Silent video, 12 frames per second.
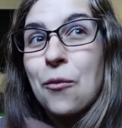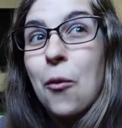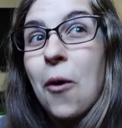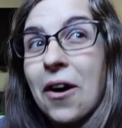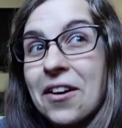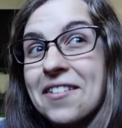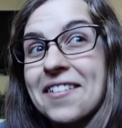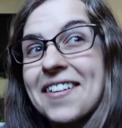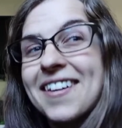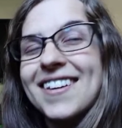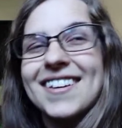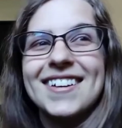water
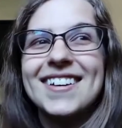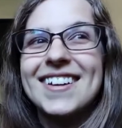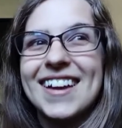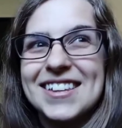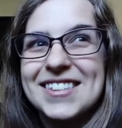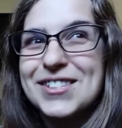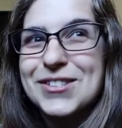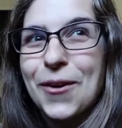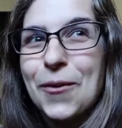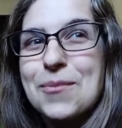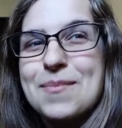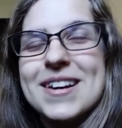and
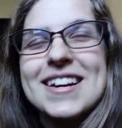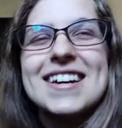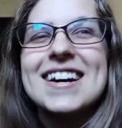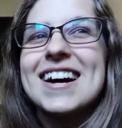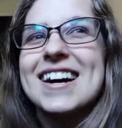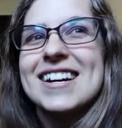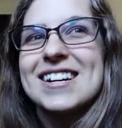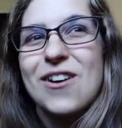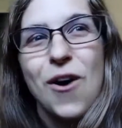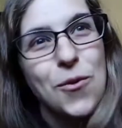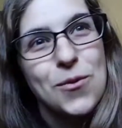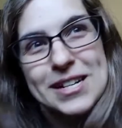soap,
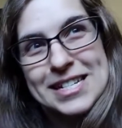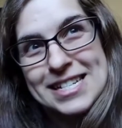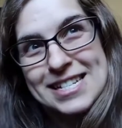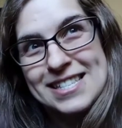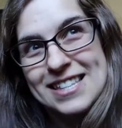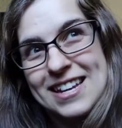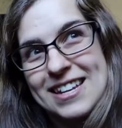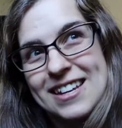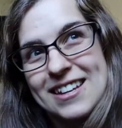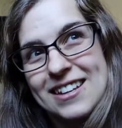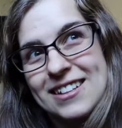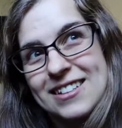already like
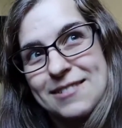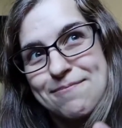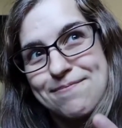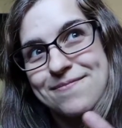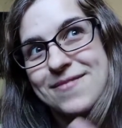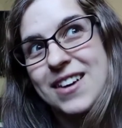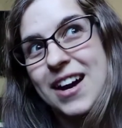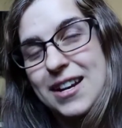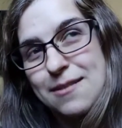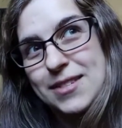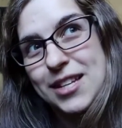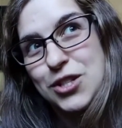
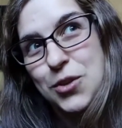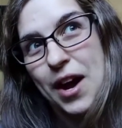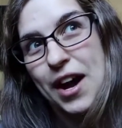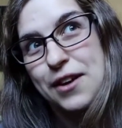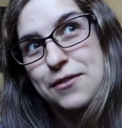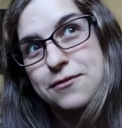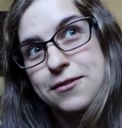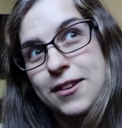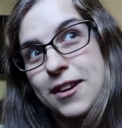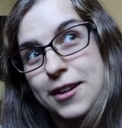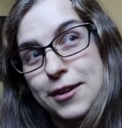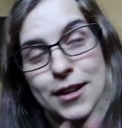items that you have
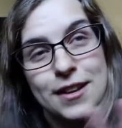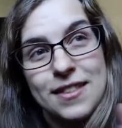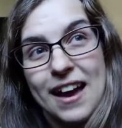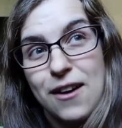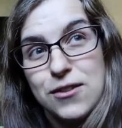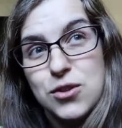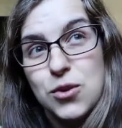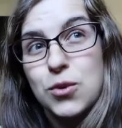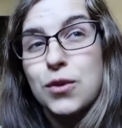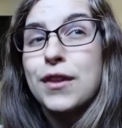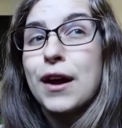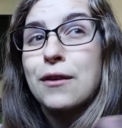in the
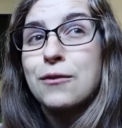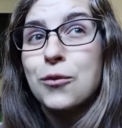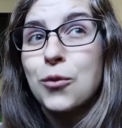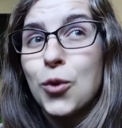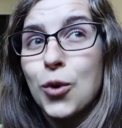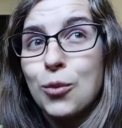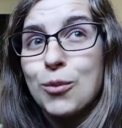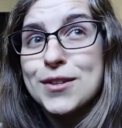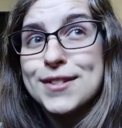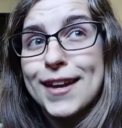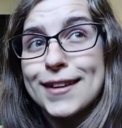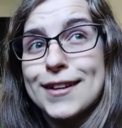household that will
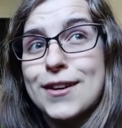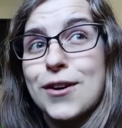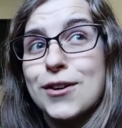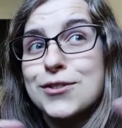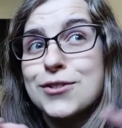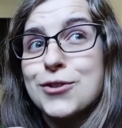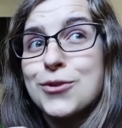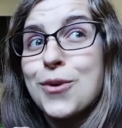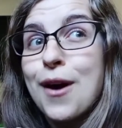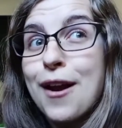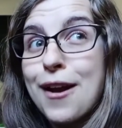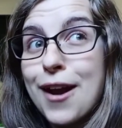most likely cost you
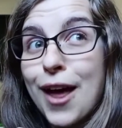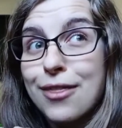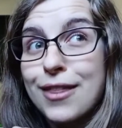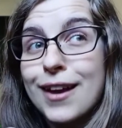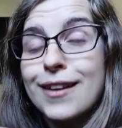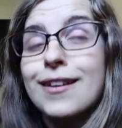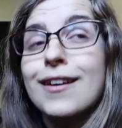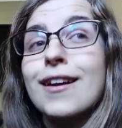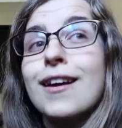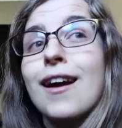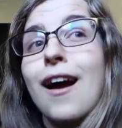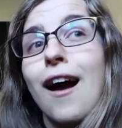nothing.
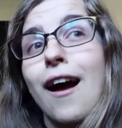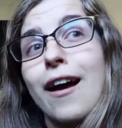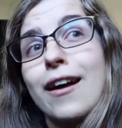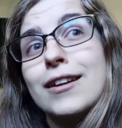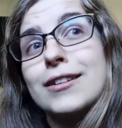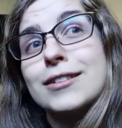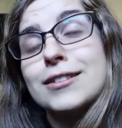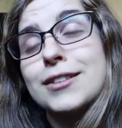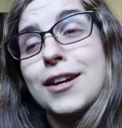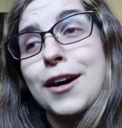And